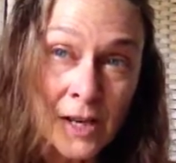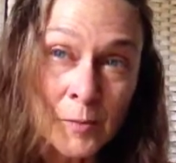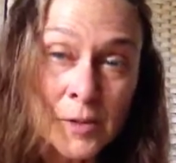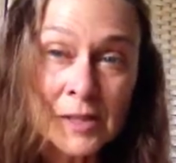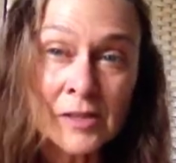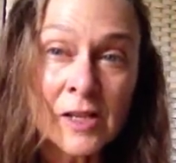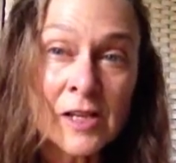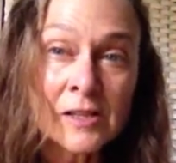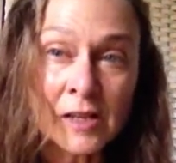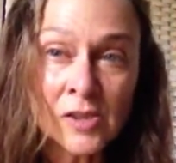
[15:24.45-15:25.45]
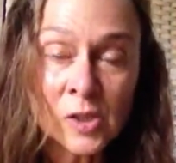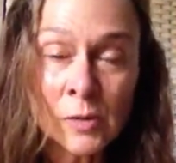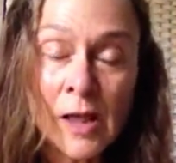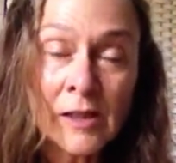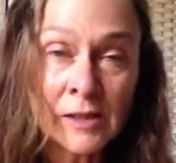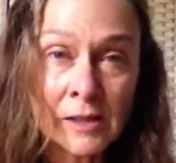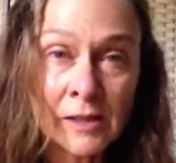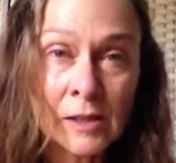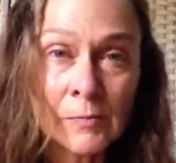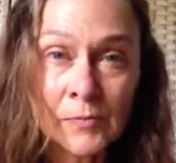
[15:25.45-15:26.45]
because
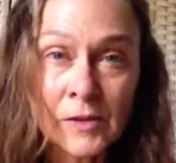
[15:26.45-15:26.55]
sexuality,